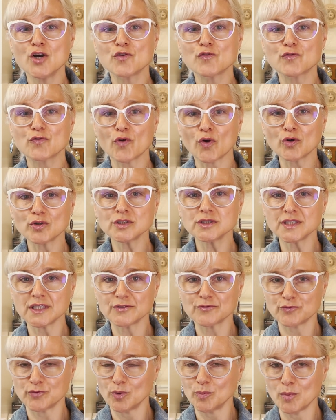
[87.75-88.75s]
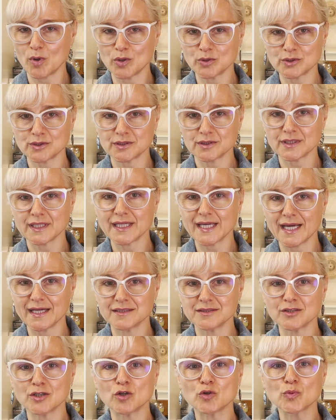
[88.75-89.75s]
First and foremost,
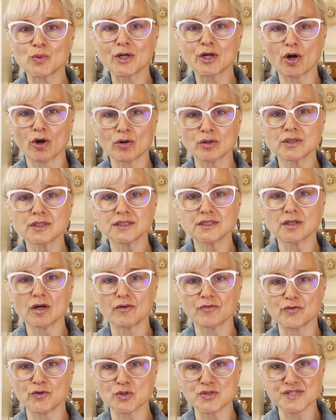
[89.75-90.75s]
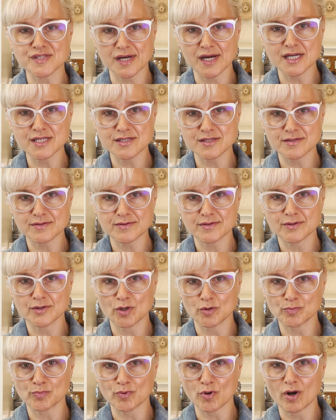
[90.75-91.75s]
again, regardless of your size
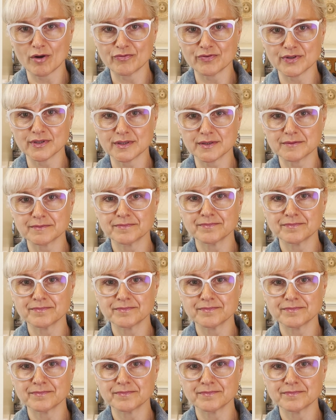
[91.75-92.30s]
nonprofit,